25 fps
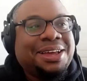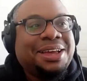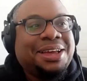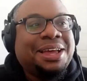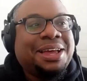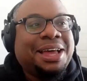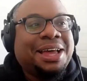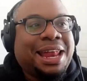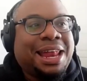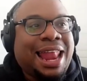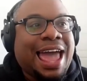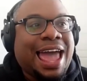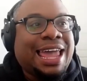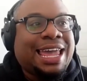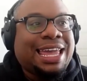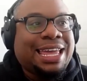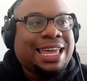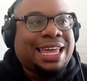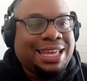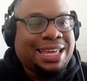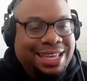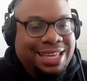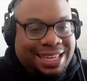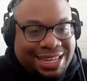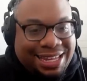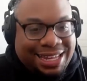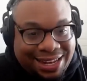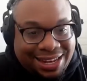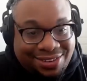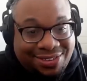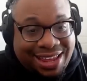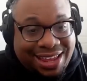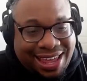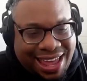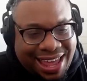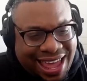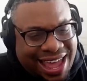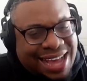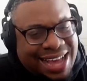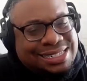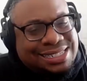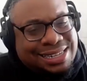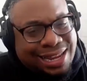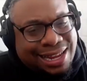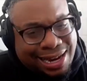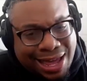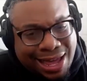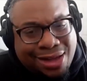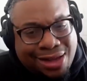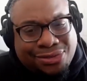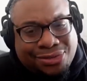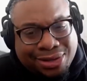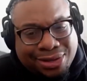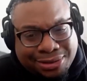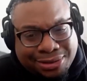ass eleven. ass eleven. I want